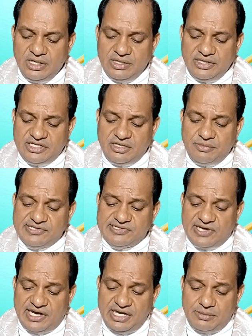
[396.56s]
That the
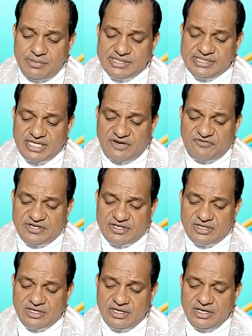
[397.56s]
Messiah must
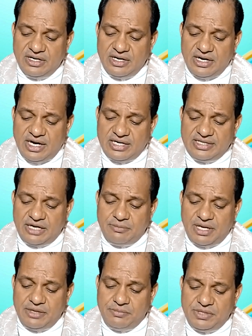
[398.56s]
suffer and that
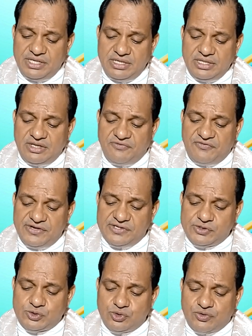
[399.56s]
by being the
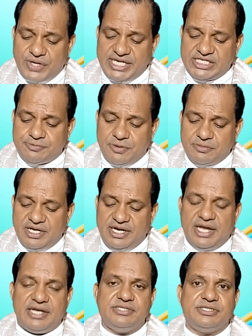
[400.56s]
first to rise from the
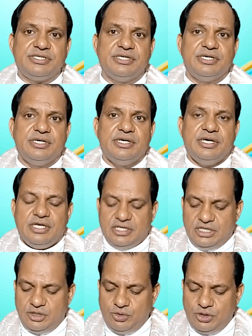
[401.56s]
dead,
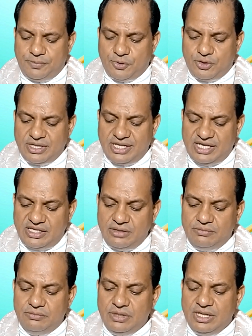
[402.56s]
he would
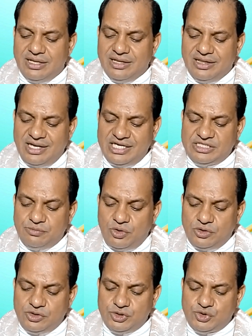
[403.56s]
proclaim light
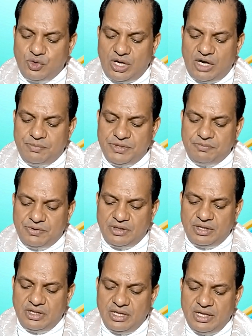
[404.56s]
both to our
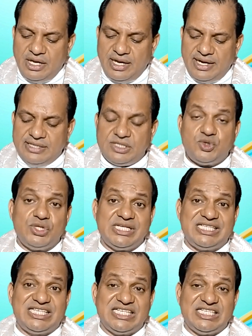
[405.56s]
people and to the
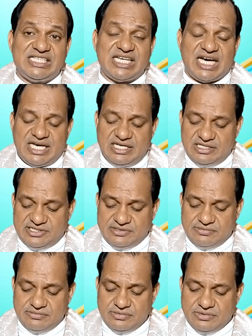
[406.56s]
Gentiles.